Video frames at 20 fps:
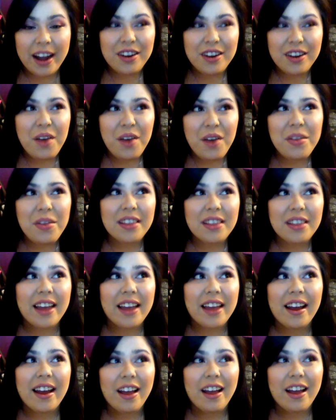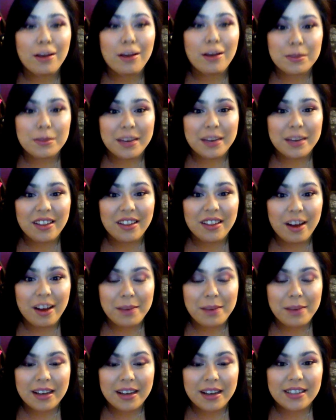I know that that helped me a
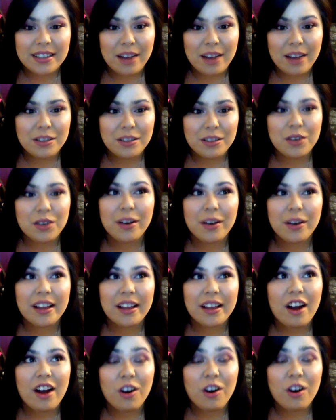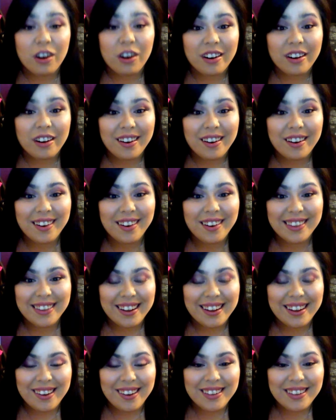lot because I was going hard on
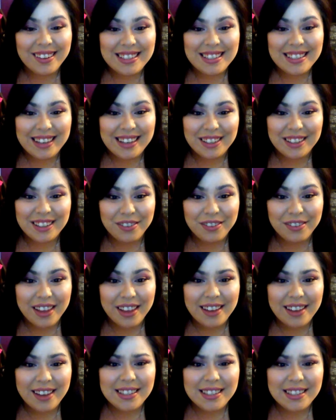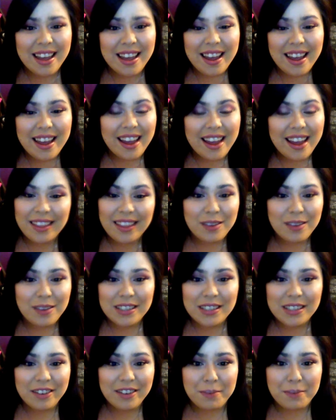like all these dandruff things, and that
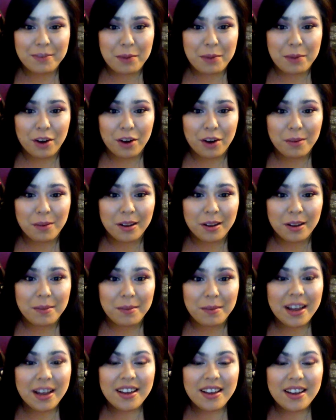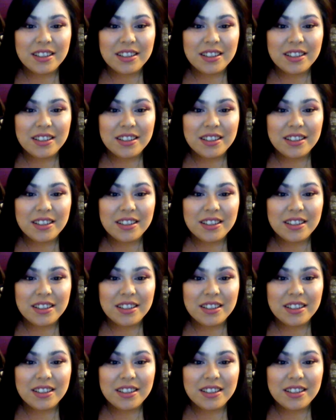wasn't even my problem.